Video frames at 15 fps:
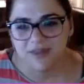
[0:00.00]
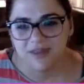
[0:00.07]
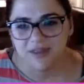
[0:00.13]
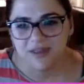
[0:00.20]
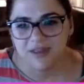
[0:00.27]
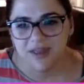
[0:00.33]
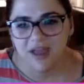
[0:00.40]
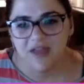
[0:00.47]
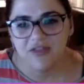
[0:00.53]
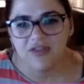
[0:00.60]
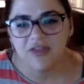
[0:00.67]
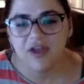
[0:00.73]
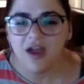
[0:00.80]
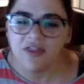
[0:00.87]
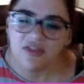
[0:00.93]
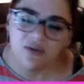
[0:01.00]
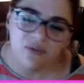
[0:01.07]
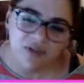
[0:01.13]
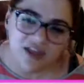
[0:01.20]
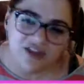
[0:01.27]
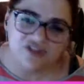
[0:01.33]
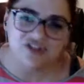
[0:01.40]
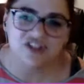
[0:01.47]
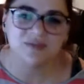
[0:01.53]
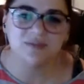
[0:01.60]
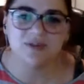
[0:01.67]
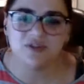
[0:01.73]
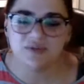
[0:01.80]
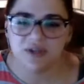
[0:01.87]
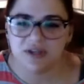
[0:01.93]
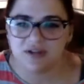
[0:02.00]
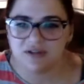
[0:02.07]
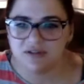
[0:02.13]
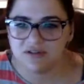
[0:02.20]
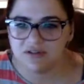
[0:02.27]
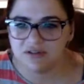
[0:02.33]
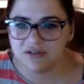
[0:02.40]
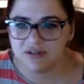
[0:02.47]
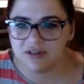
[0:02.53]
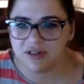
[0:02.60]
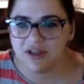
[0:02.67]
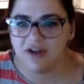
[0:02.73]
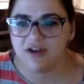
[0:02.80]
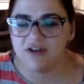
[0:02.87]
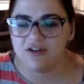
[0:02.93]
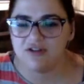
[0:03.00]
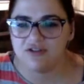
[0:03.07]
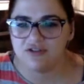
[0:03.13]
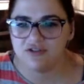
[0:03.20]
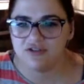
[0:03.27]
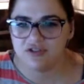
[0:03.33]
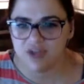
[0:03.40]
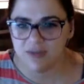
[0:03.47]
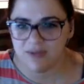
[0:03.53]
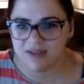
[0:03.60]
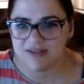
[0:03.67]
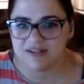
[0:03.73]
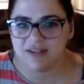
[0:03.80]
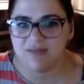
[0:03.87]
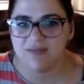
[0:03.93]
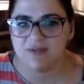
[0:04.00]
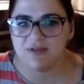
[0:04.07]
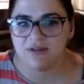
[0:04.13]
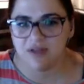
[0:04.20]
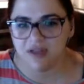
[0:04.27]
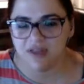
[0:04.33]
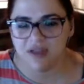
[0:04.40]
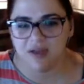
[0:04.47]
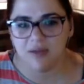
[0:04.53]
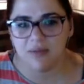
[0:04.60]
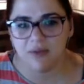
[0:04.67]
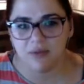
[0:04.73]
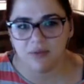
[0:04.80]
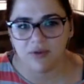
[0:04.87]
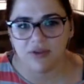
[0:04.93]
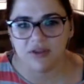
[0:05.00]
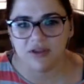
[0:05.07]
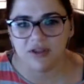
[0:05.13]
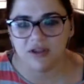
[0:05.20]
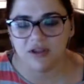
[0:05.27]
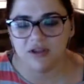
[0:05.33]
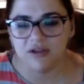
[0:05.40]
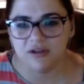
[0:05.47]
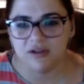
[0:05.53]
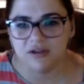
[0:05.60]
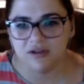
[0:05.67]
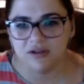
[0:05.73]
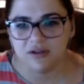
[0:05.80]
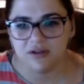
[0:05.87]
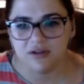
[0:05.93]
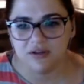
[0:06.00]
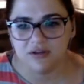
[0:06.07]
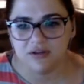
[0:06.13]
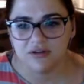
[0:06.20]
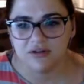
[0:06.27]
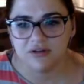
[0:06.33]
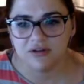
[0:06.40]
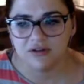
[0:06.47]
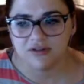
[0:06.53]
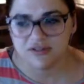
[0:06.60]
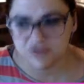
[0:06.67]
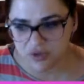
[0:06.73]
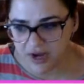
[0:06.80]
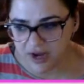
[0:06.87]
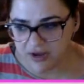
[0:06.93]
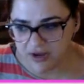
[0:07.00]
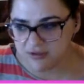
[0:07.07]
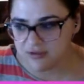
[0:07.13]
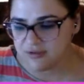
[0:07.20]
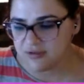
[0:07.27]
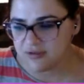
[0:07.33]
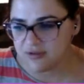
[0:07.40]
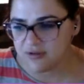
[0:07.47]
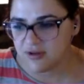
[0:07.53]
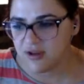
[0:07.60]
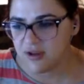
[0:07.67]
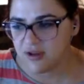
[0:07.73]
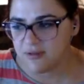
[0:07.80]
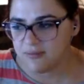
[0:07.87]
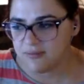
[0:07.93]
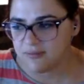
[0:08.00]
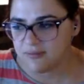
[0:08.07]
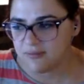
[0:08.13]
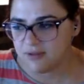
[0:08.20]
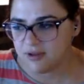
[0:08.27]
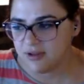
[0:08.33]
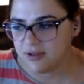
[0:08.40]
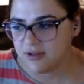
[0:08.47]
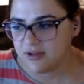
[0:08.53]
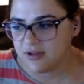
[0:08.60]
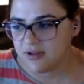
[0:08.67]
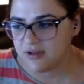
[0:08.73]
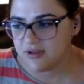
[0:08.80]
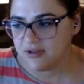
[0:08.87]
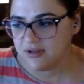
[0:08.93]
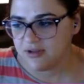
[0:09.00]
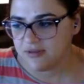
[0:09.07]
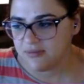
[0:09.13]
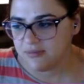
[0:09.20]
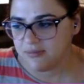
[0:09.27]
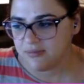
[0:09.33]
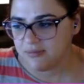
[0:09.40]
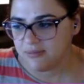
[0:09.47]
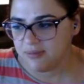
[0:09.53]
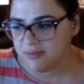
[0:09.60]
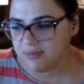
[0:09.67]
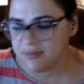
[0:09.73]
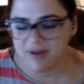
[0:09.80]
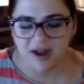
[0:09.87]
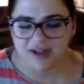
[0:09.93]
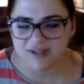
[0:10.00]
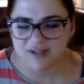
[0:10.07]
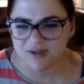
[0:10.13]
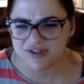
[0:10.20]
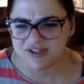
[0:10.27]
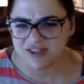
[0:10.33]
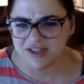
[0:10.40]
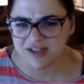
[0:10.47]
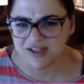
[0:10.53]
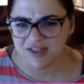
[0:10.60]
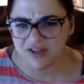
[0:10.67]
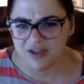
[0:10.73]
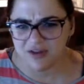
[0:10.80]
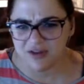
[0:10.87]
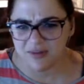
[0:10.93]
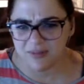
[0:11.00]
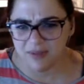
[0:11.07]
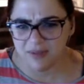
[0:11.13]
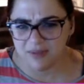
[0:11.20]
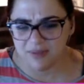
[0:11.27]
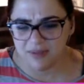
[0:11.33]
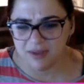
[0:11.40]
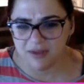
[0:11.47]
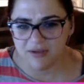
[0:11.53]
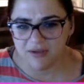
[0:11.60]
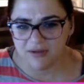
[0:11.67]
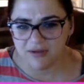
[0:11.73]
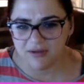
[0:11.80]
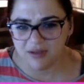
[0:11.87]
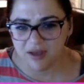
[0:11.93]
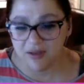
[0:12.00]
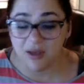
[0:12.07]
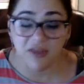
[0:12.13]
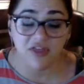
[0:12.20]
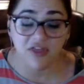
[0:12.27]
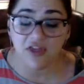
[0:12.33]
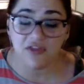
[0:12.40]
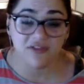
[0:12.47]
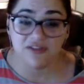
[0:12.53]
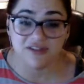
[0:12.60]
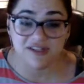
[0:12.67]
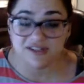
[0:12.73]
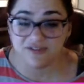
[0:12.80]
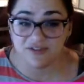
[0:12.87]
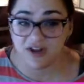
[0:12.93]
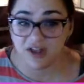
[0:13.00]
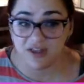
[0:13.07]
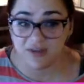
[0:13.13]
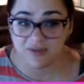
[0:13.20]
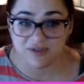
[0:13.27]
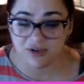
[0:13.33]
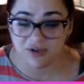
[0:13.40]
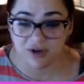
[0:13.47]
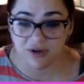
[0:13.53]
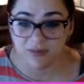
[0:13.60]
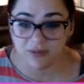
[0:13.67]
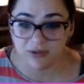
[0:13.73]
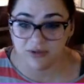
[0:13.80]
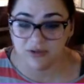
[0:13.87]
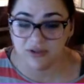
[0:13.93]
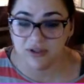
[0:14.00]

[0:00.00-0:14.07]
And the relationship between Claire and Jamie seemed, I think, appropriately strained, but maybe not as much as I think I thought it might be. I mean, I thought the season finale was incredible.